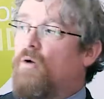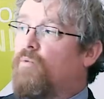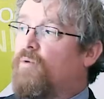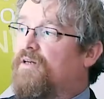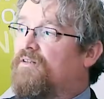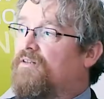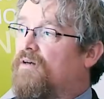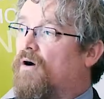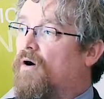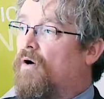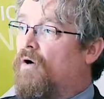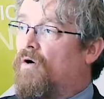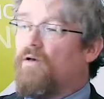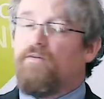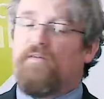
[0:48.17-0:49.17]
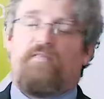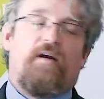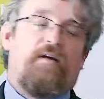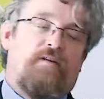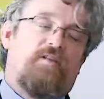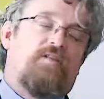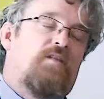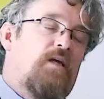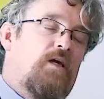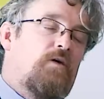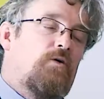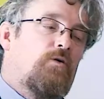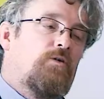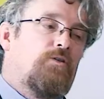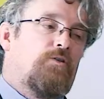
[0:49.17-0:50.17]
with all of the various
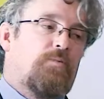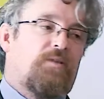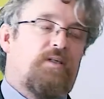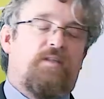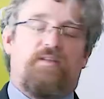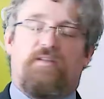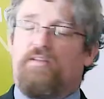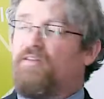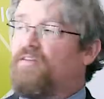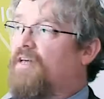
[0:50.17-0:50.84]
stakeholders within this.